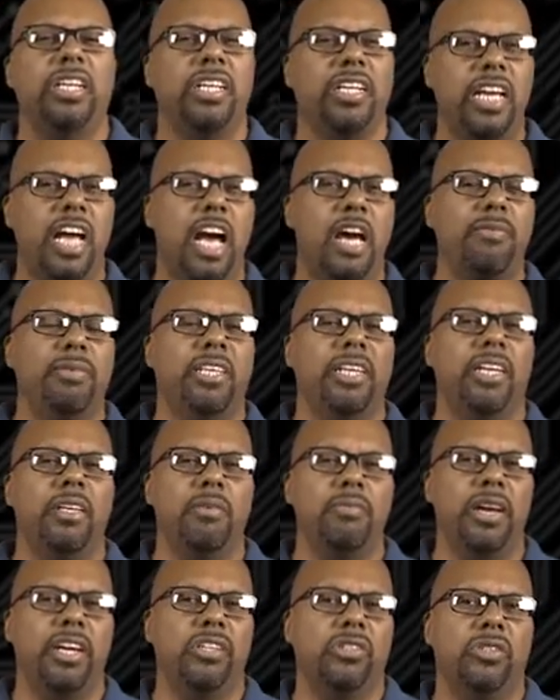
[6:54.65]
Commonly in
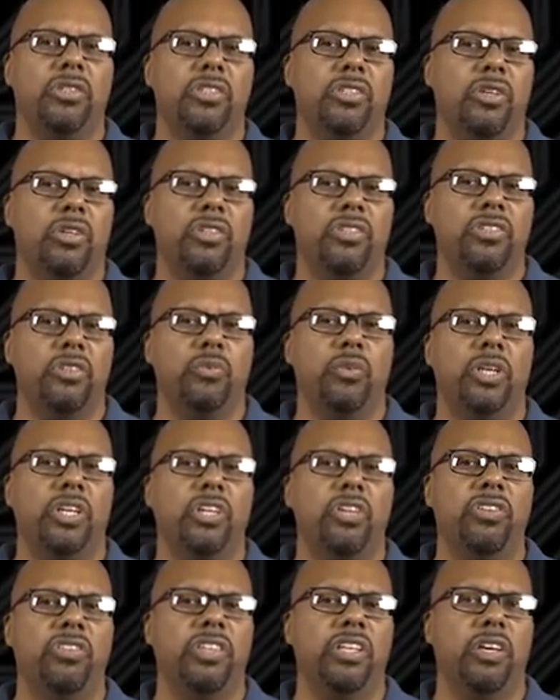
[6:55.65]
the microcontrollers that we're
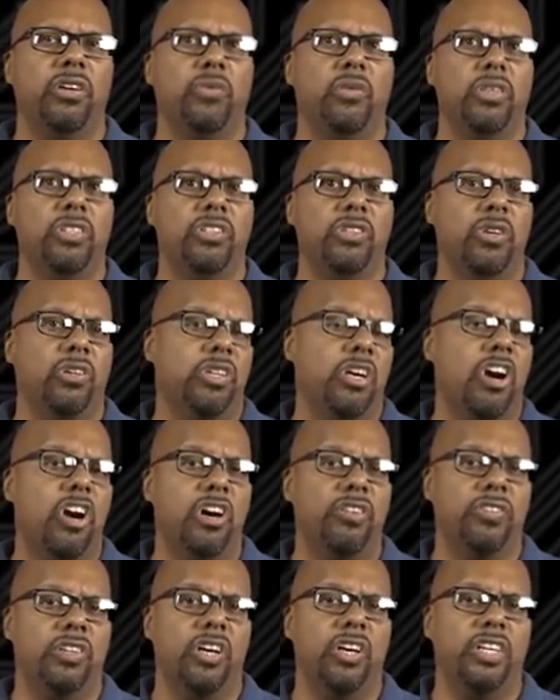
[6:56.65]
using, they're what's called a
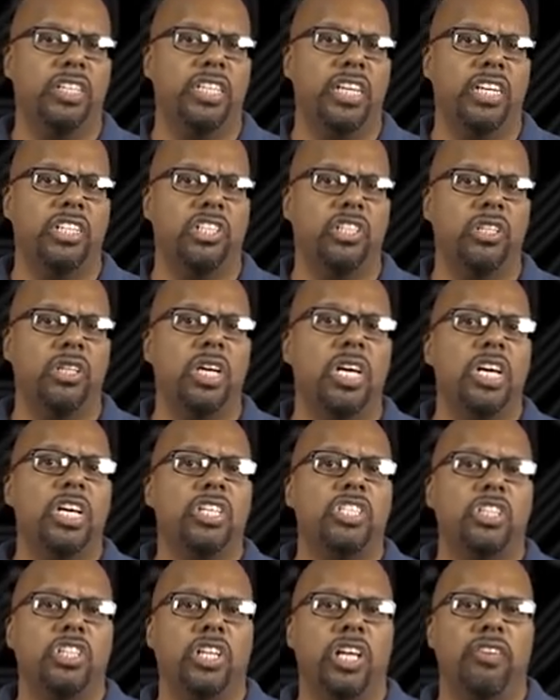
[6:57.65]
Harvard architecture.
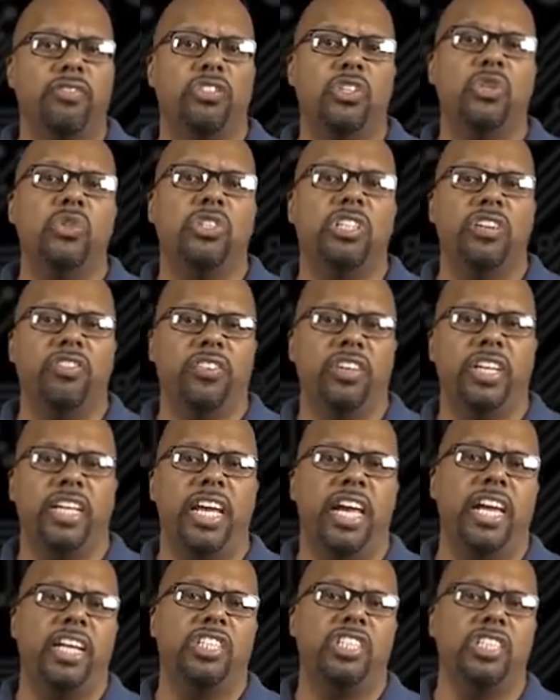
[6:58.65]
So you'll have two different
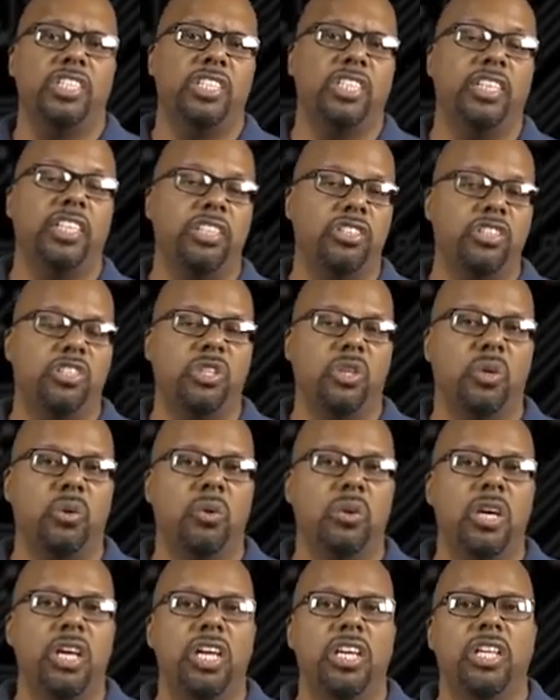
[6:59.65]
caches, at least
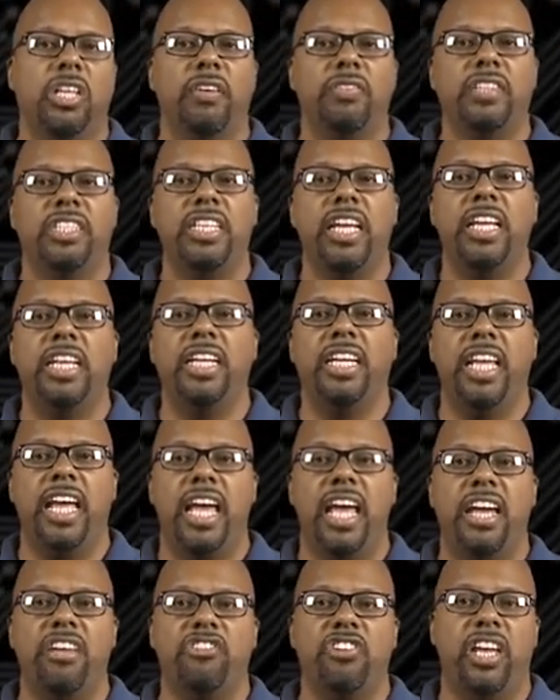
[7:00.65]
two. You'll have a data
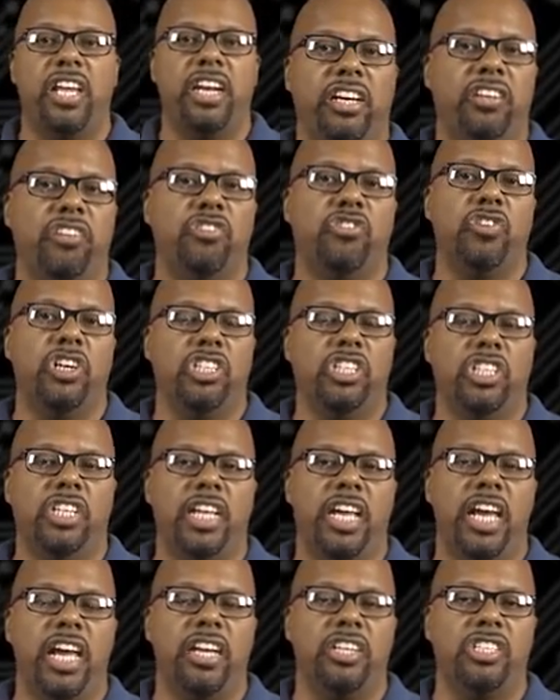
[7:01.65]
cache an instruction
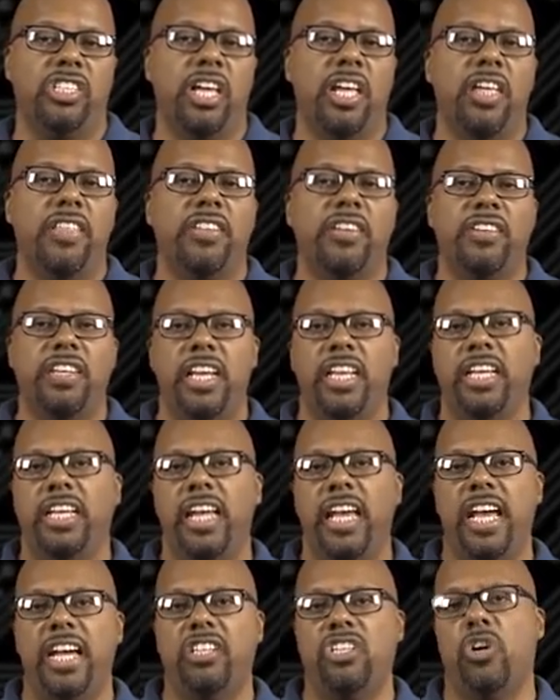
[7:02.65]
cache. The data
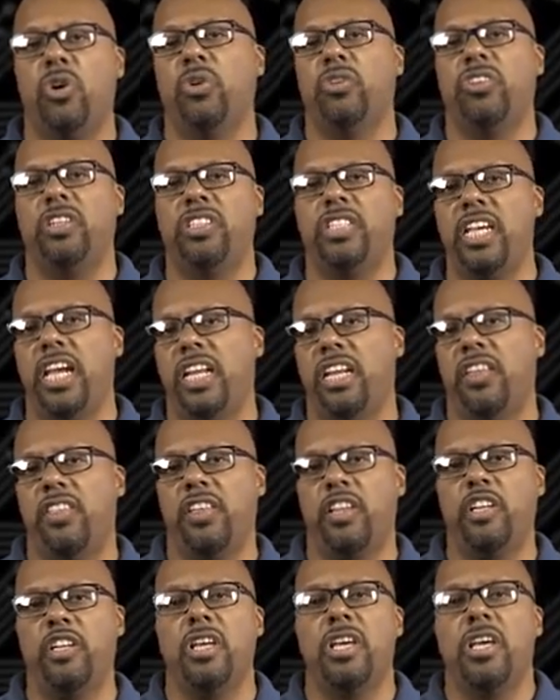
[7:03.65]
cache holds the data
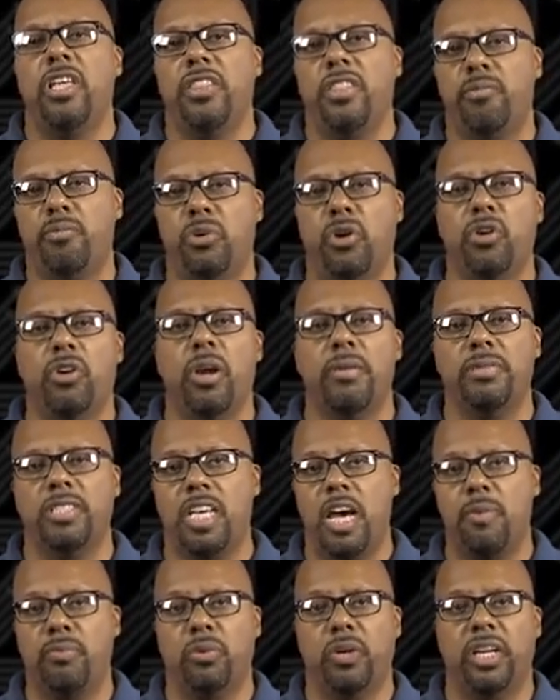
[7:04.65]
that the program is
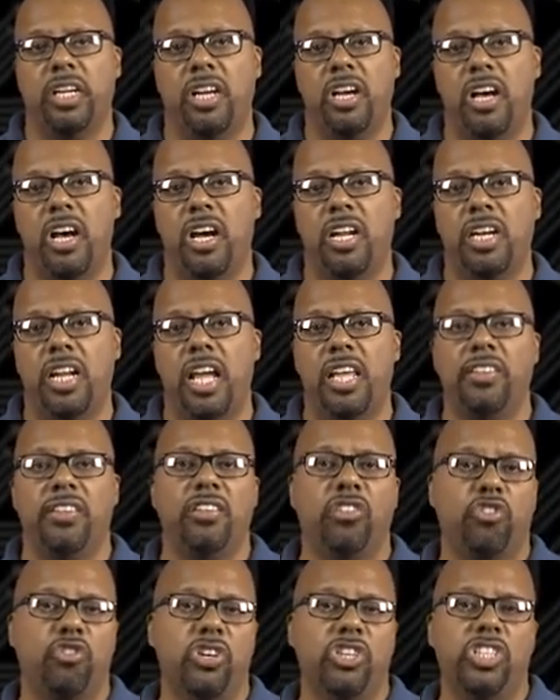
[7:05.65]
operating on, and the
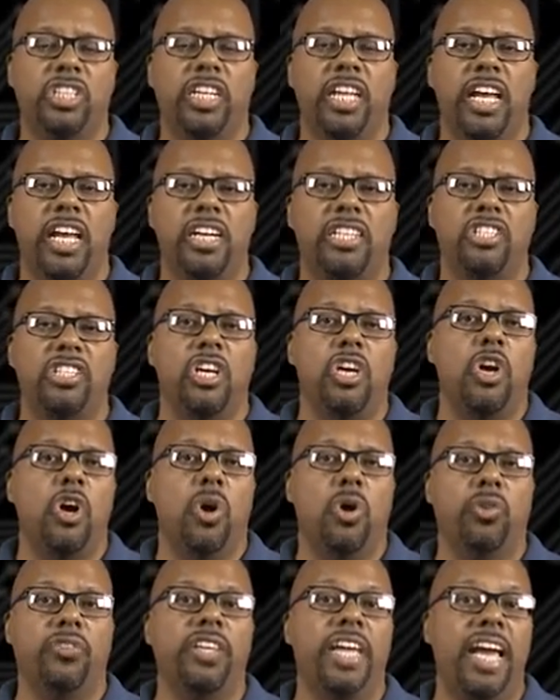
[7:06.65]
instruction cache
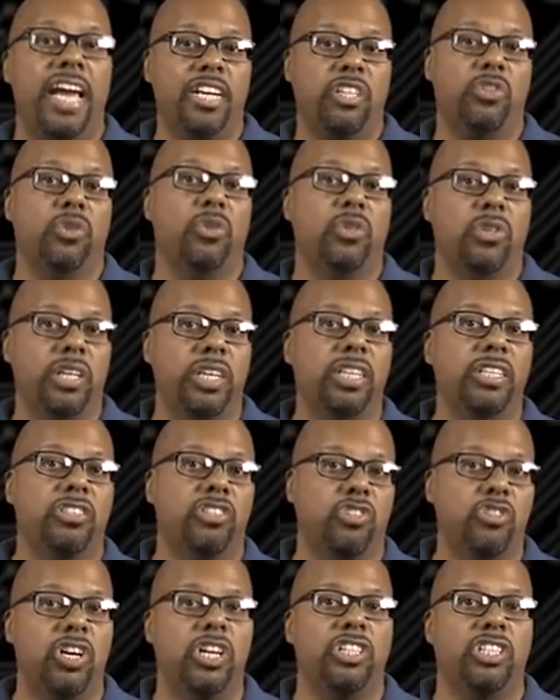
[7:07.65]
holds the actual
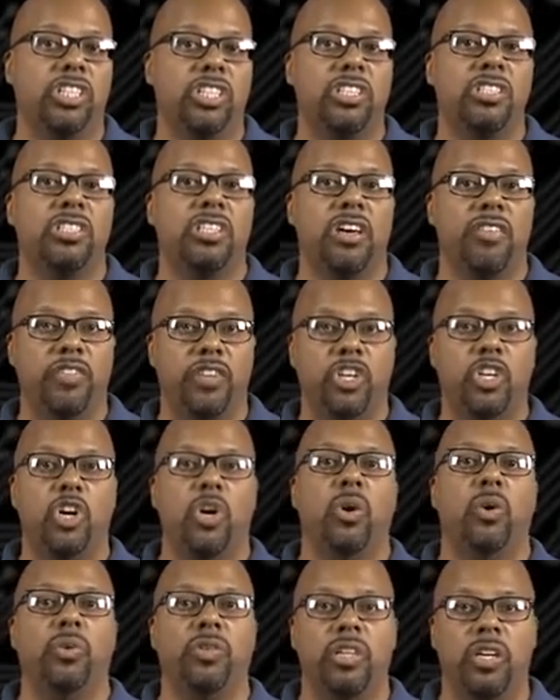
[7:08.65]
instructions of the
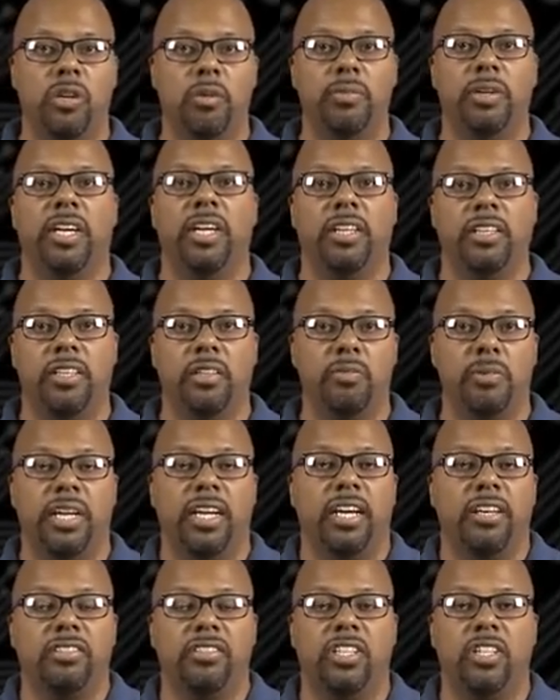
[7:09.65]
code that's being
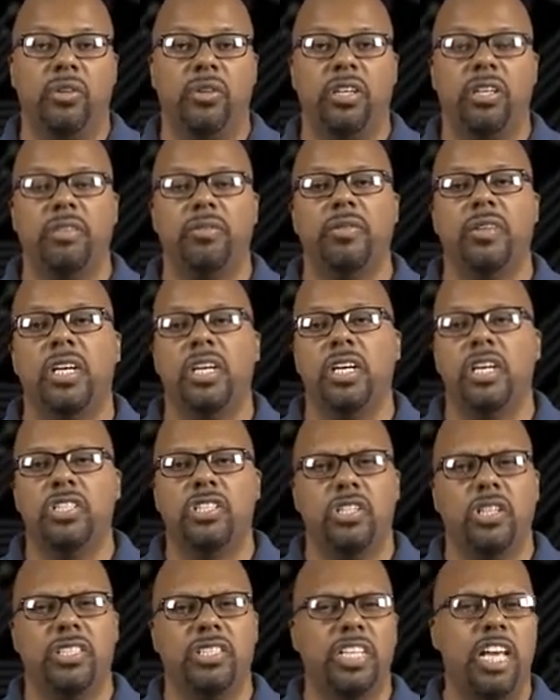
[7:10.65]
executed.
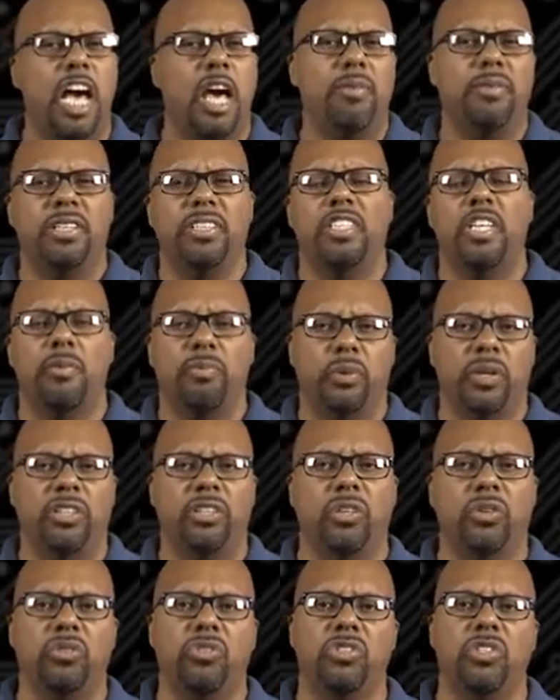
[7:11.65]
So it's common to separate
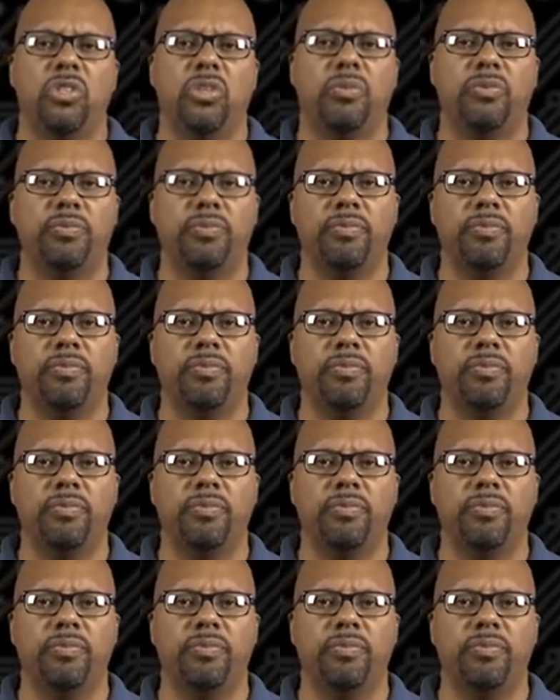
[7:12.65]
those two.